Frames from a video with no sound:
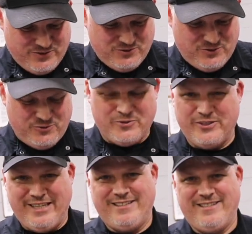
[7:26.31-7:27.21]
you
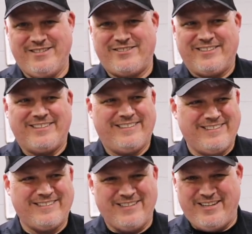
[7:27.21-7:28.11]
will eat this,
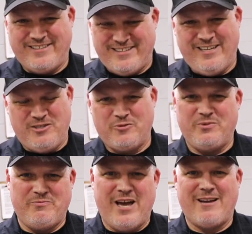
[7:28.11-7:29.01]
like, and you'll
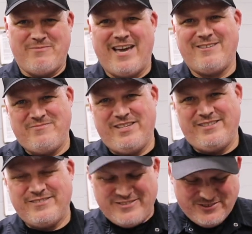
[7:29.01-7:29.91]
be back mad at me.
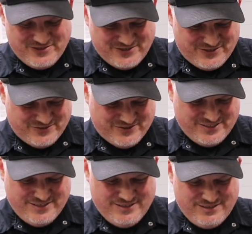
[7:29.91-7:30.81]
Yeah, so.
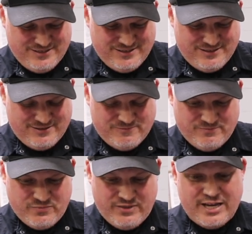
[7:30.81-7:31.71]

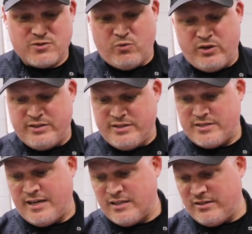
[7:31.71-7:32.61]
That's one. The
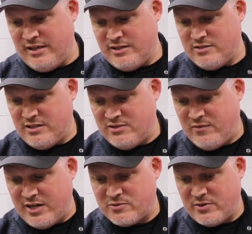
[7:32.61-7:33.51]
second thing is
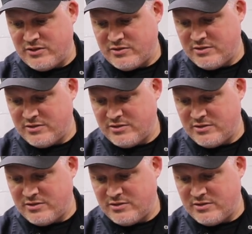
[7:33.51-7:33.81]
valve springs.